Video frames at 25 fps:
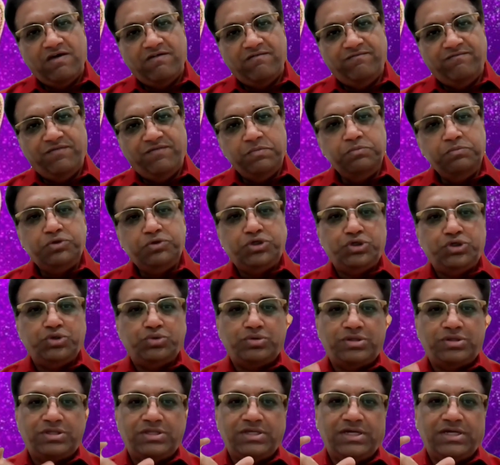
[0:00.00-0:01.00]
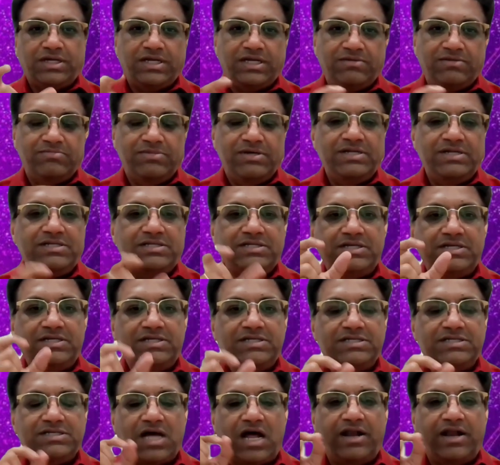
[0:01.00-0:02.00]
Vimshottari means it
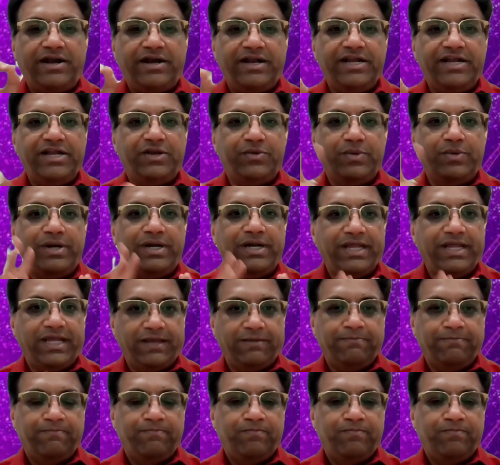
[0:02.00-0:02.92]
is 120.